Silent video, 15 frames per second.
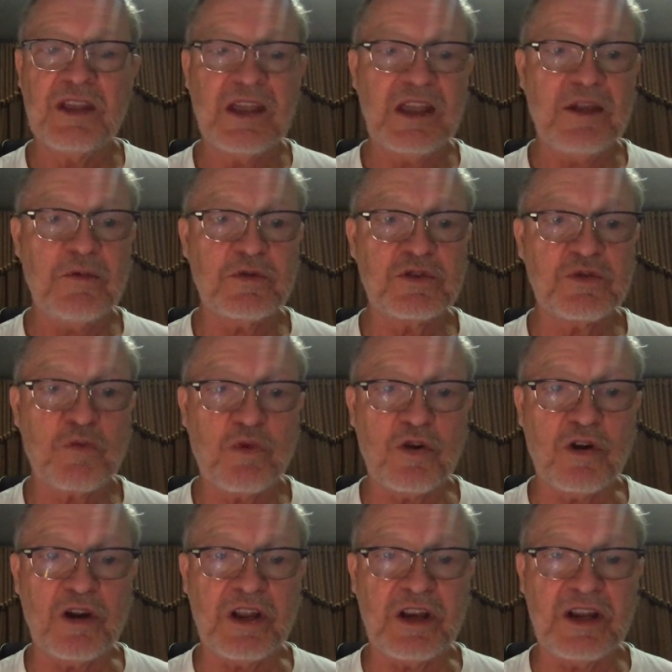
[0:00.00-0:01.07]
He was
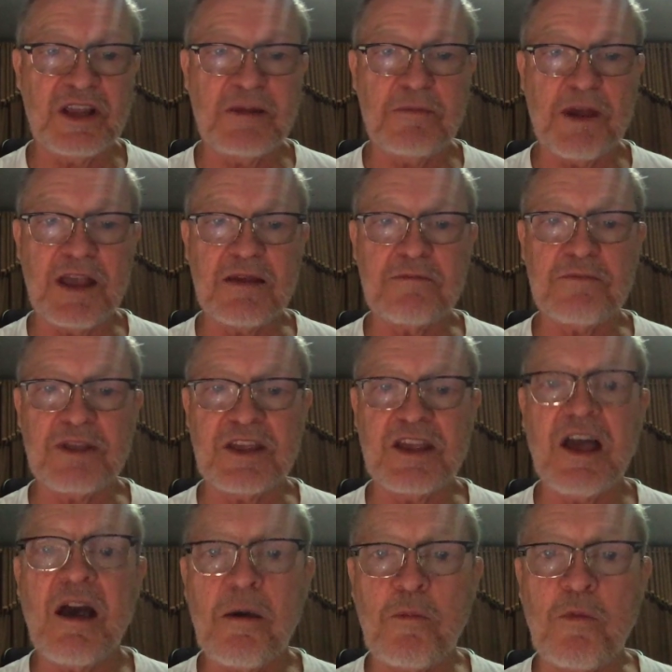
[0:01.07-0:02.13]
worried he might
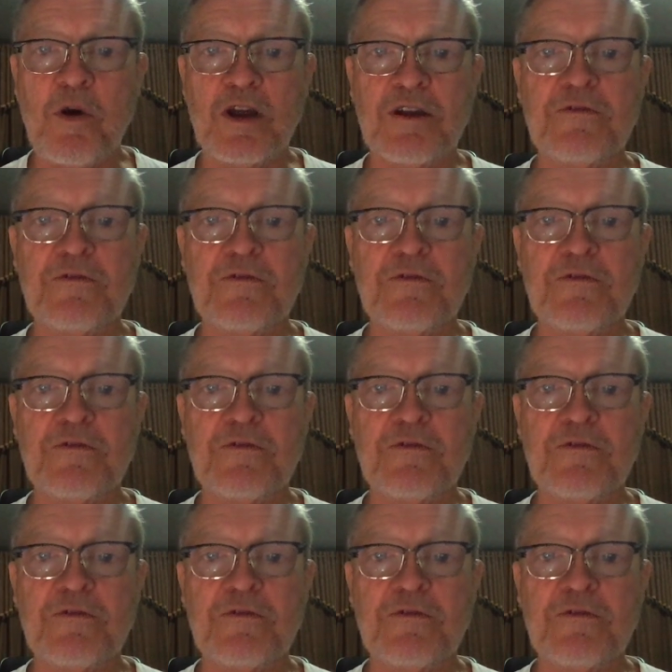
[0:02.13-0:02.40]
become one